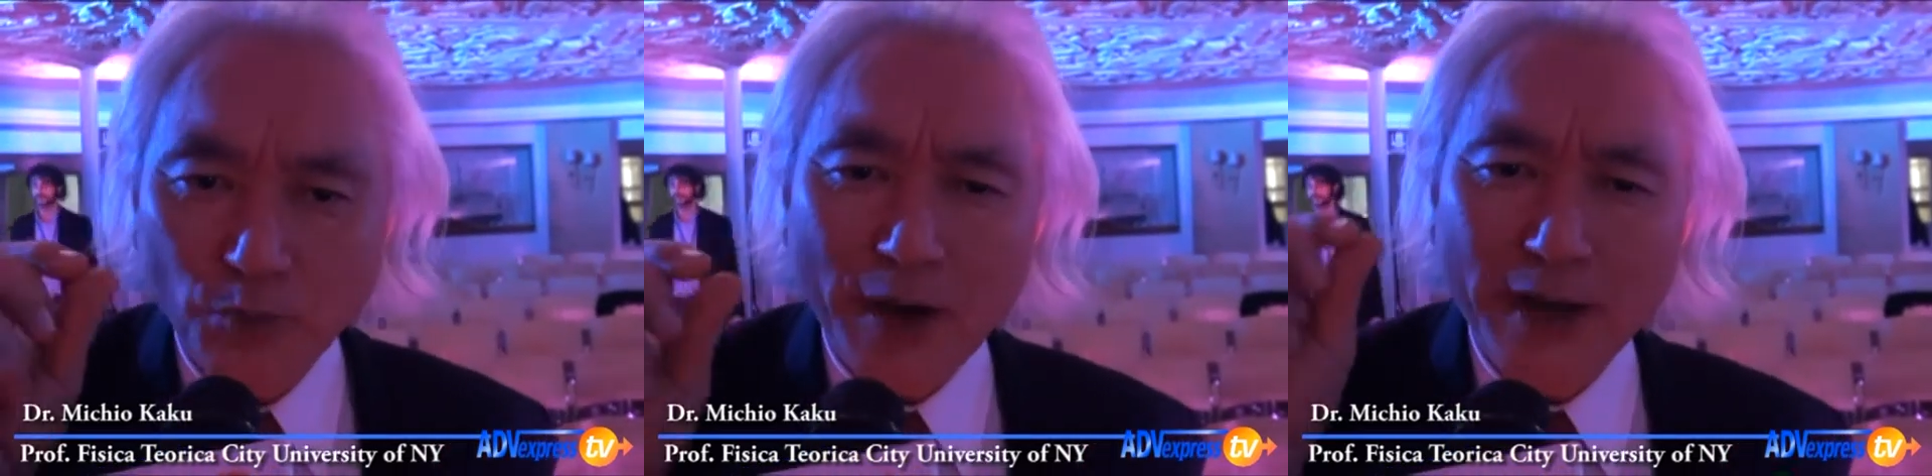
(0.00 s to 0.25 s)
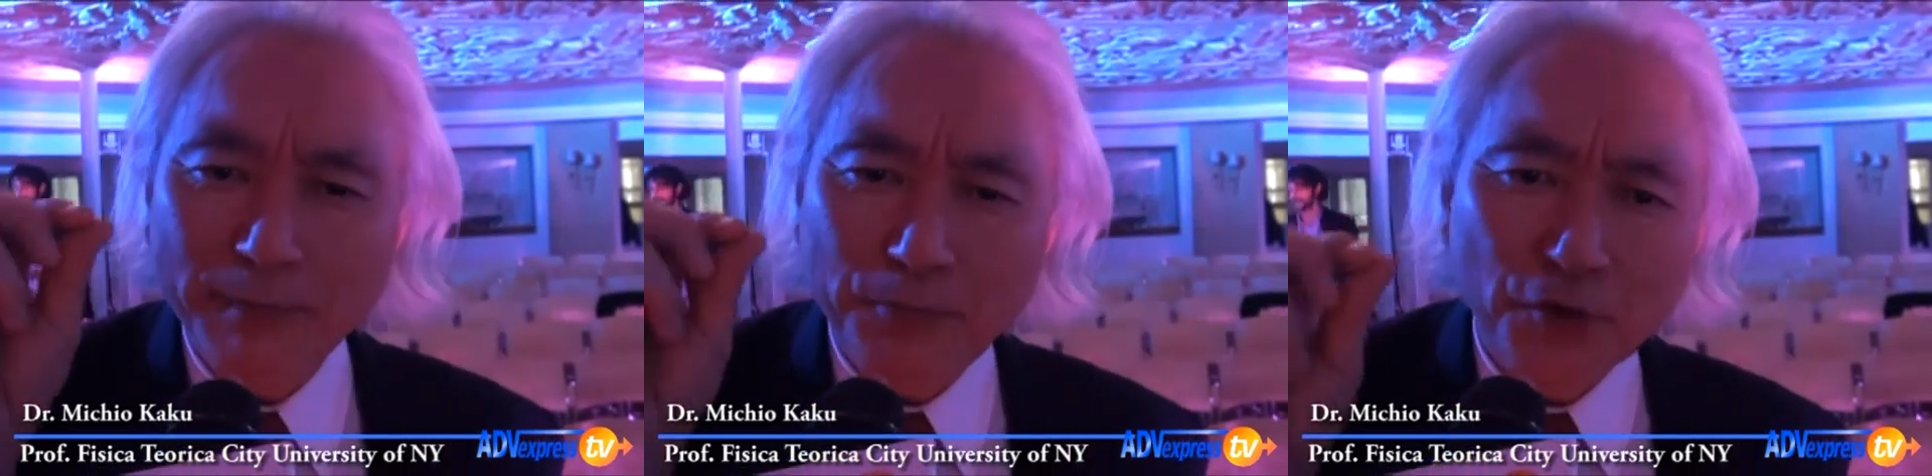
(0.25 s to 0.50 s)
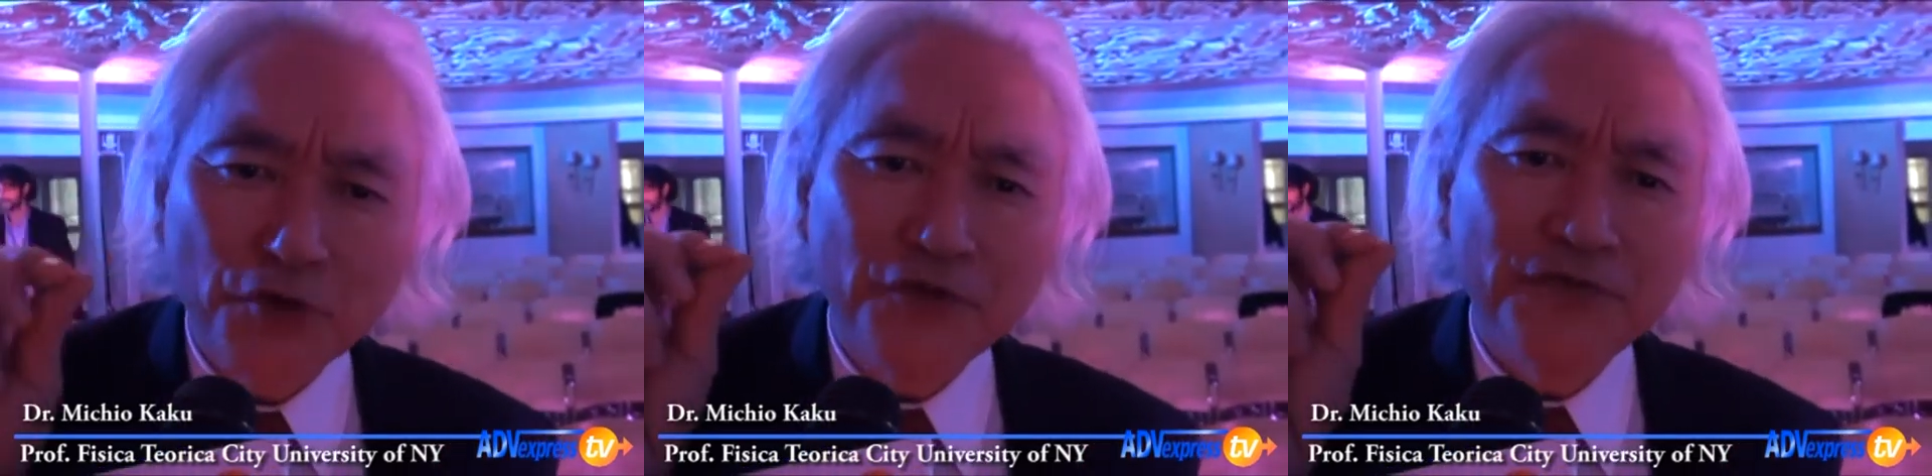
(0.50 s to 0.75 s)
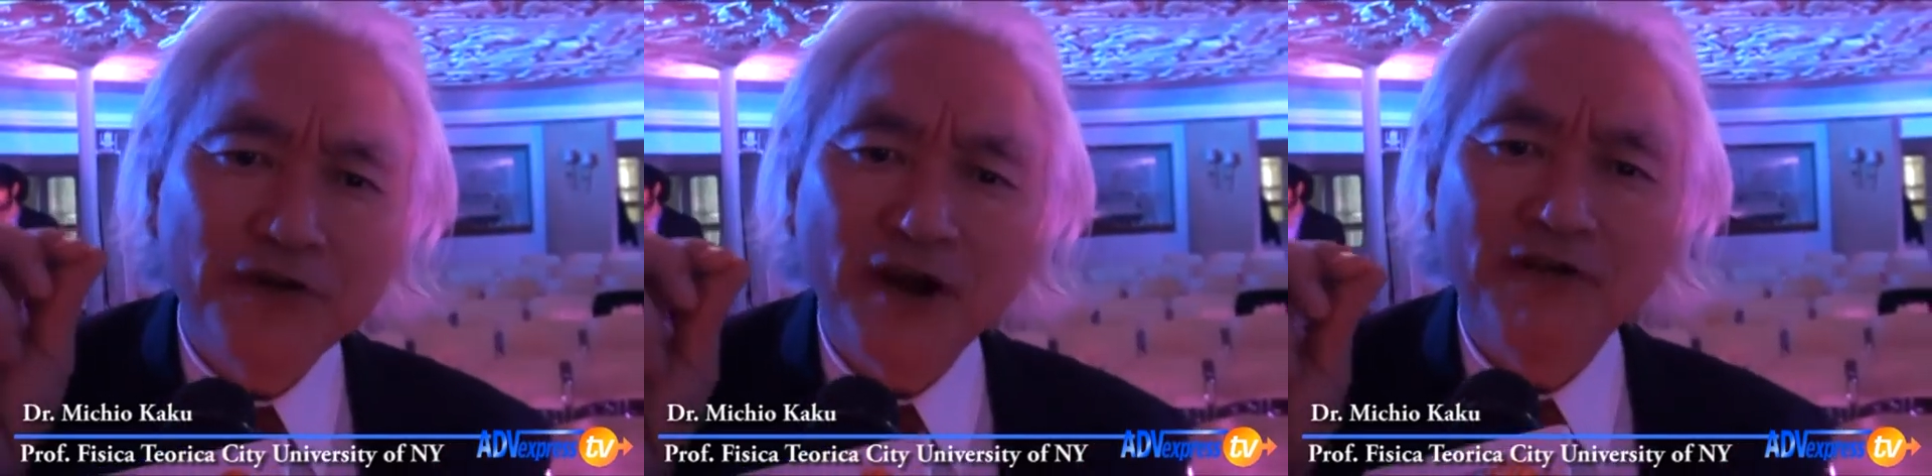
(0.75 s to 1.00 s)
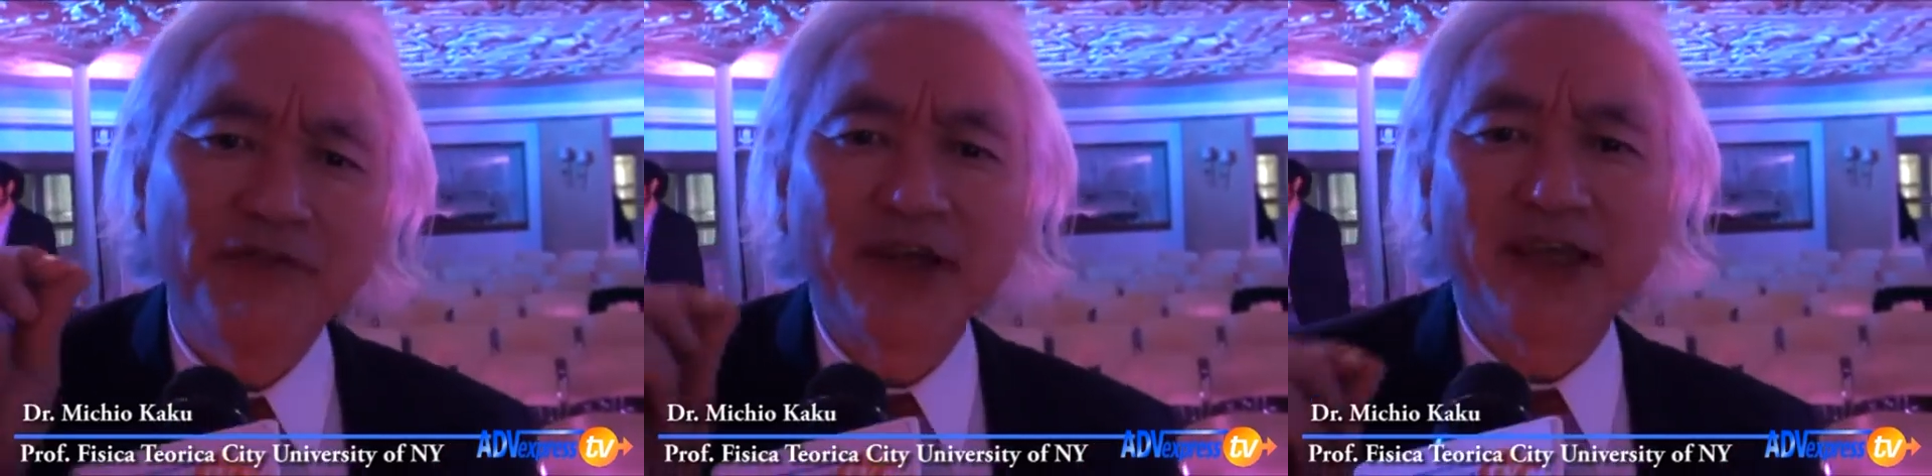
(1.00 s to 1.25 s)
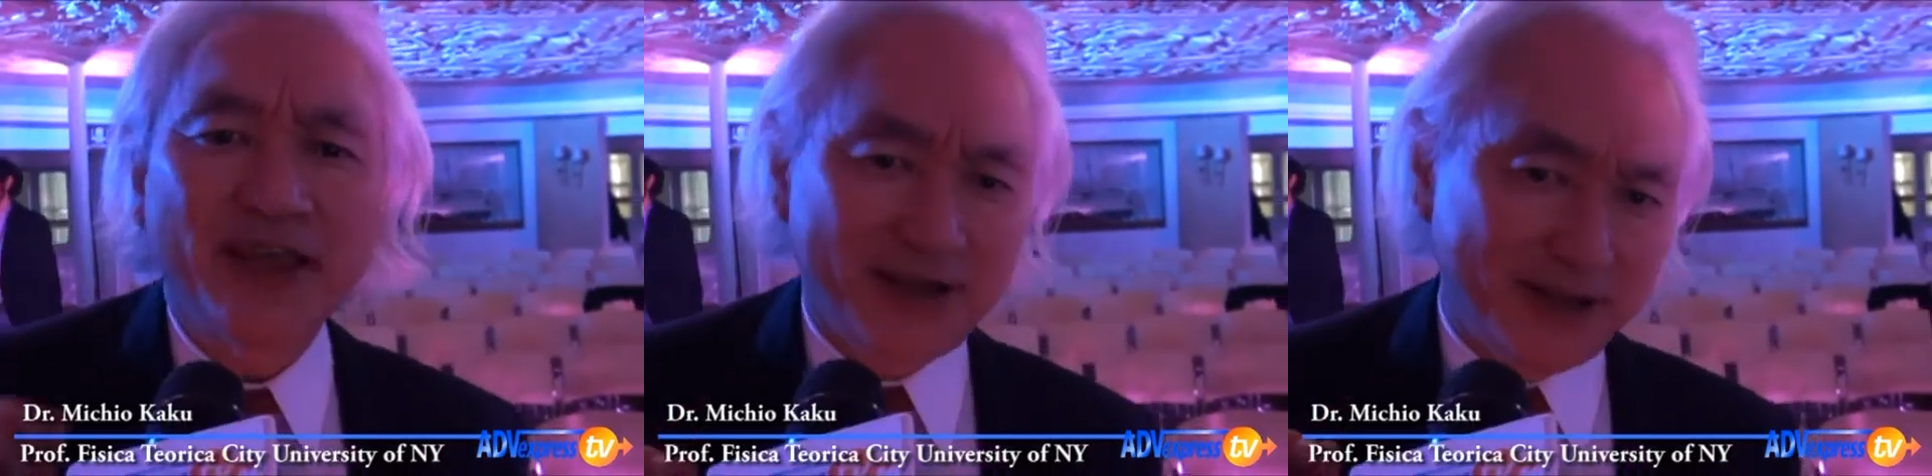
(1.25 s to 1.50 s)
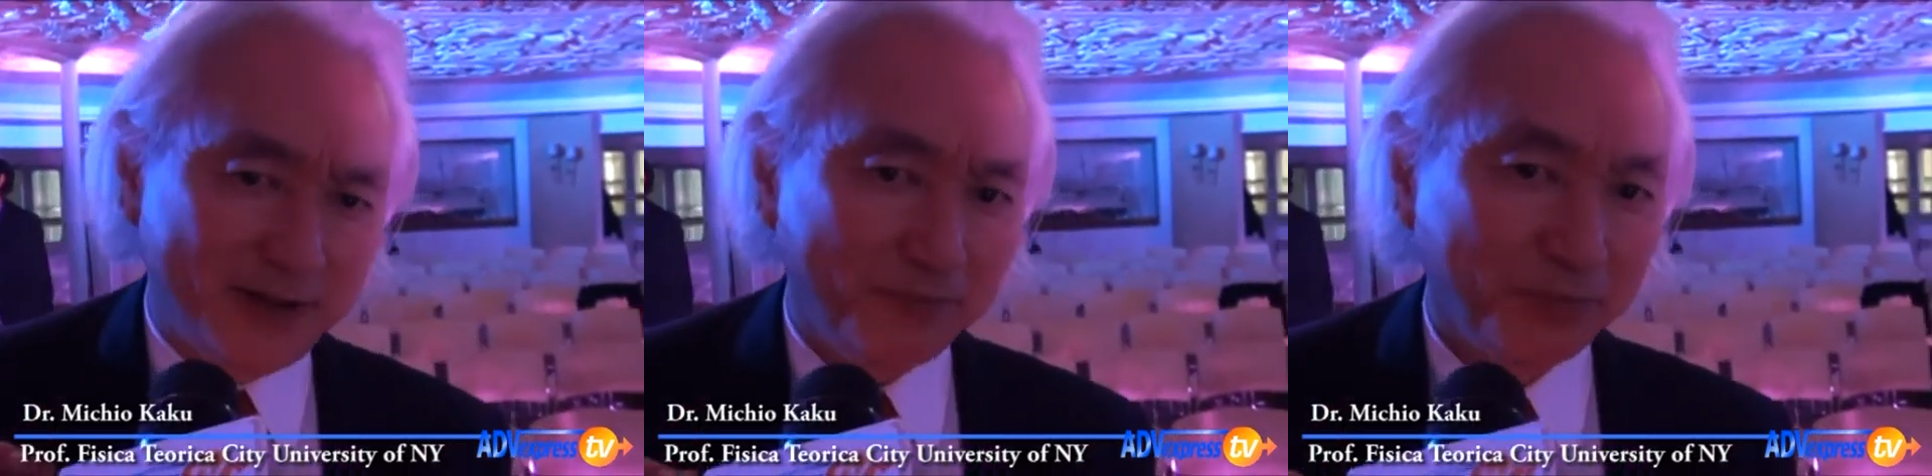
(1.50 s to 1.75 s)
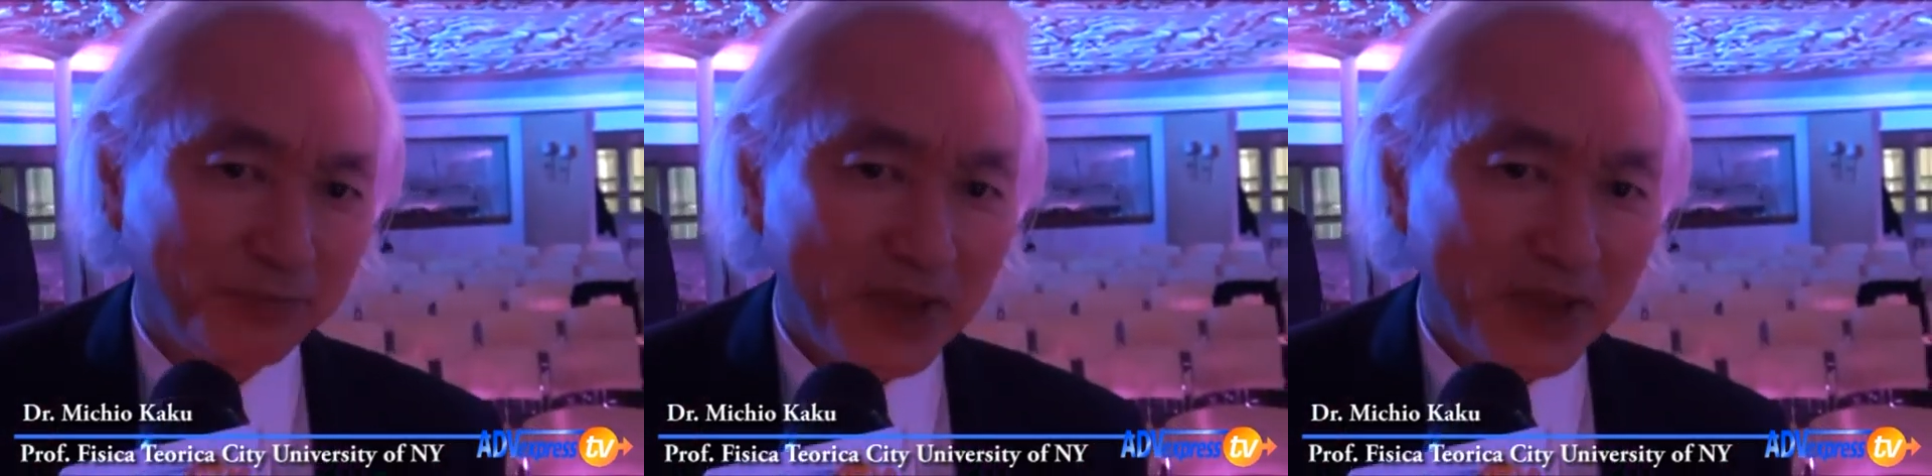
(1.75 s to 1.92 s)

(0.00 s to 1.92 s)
want proof of the kill.